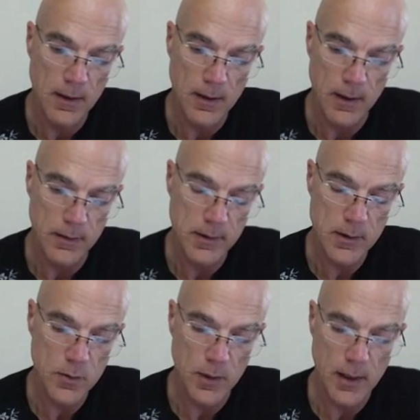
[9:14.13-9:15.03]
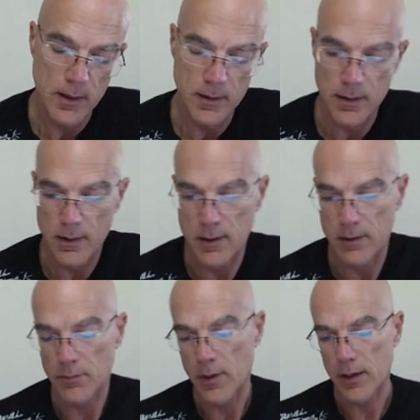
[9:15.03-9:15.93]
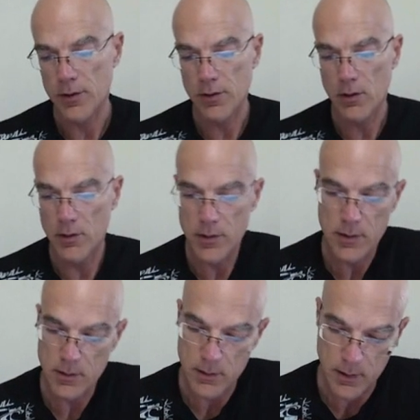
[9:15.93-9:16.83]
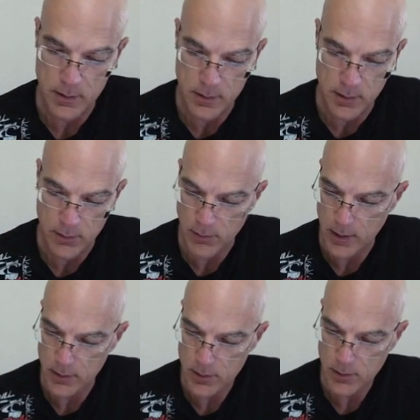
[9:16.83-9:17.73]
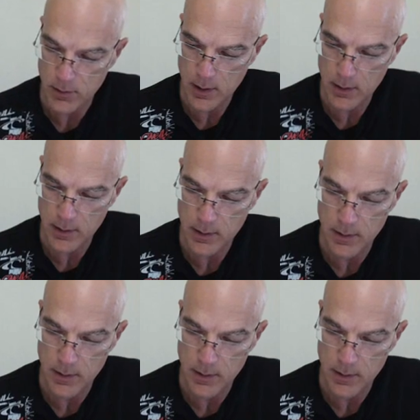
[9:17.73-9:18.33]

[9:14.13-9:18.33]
And this is why uh, in Black-Scholes, uh, I didn't write this correctly,